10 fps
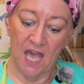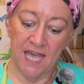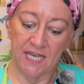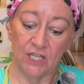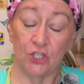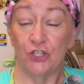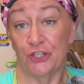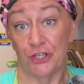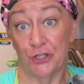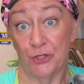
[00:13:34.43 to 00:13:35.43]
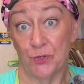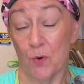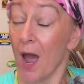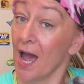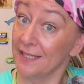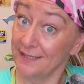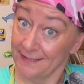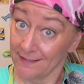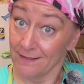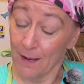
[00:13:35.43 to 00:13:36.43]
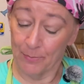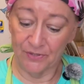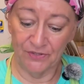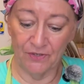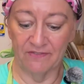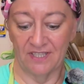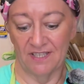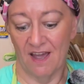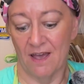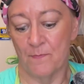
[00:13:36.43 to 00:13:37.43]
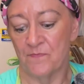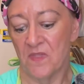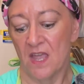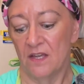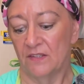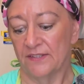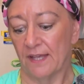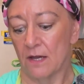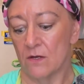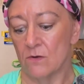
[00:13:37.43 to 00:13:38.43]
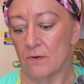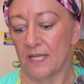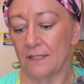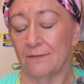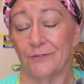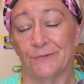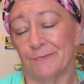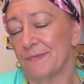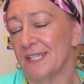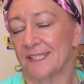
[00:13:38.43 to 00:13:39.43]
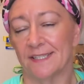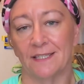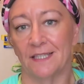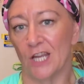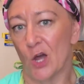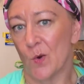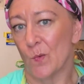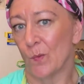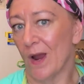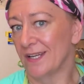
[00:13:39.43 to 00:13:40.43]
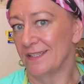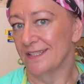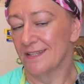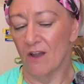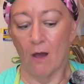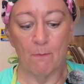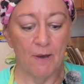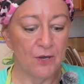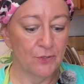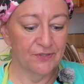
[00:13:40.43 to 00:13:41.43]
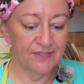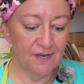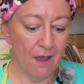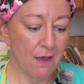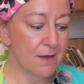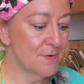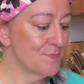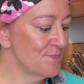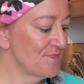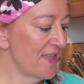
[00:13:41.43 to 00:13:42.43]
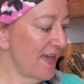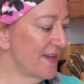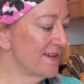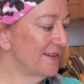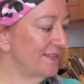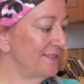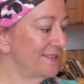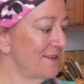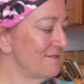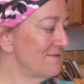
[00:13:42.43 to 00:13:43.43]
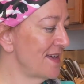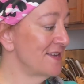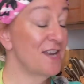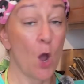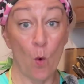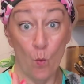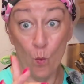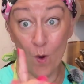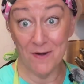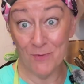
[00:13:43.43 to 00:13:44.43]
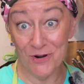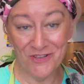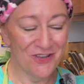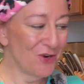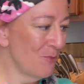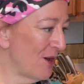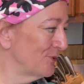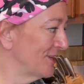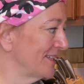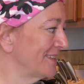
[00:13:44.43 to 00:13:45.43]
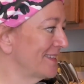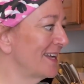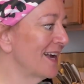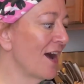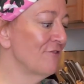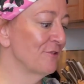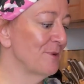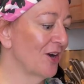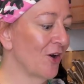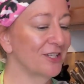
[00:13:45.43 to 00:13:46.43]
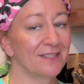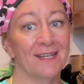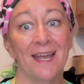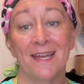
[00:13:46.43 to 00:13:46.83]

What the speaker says: and two, I did not preserve in time. So it's gonna go right into the compost. And then one more little bonus that I got from my garden.